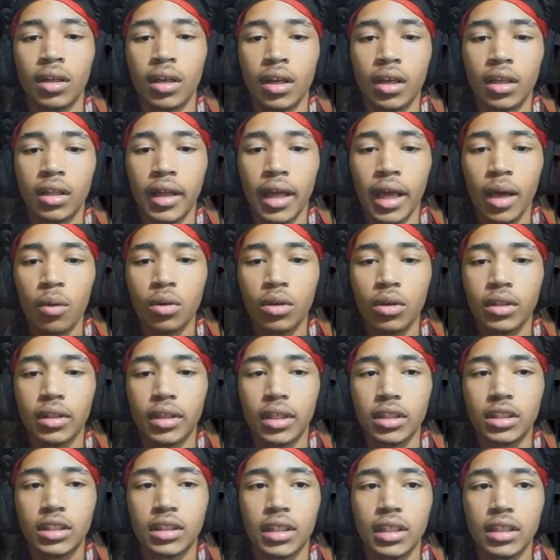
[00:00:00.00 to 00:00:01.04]
They would this
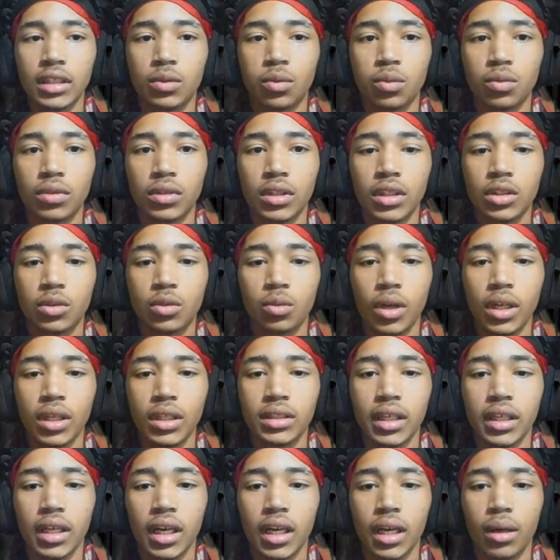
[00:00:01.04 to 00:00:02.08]
this this wasn't
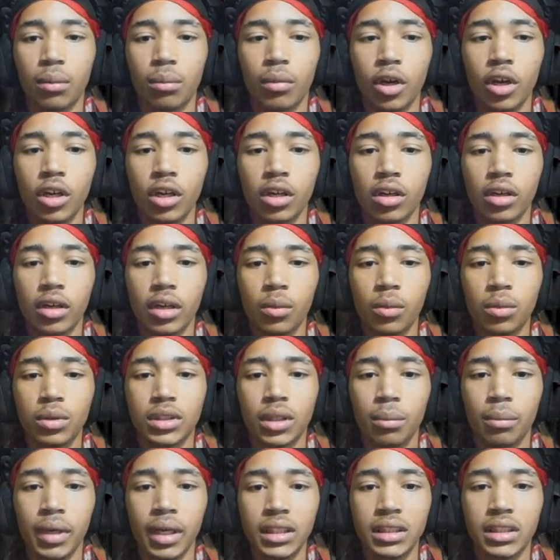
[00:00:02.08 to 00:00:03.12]
a murder, it was a
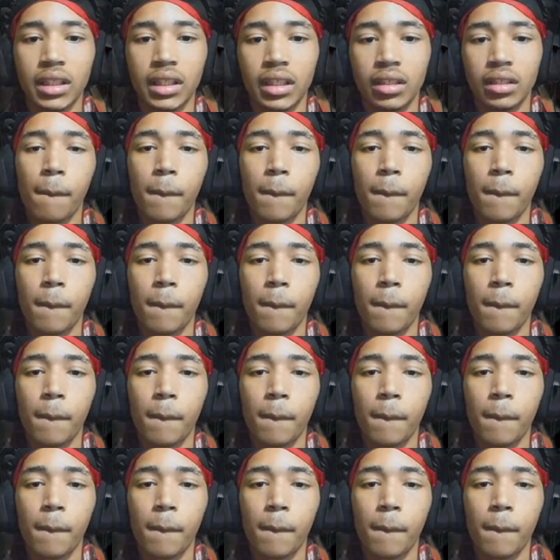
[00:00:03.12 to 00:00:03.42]
mission.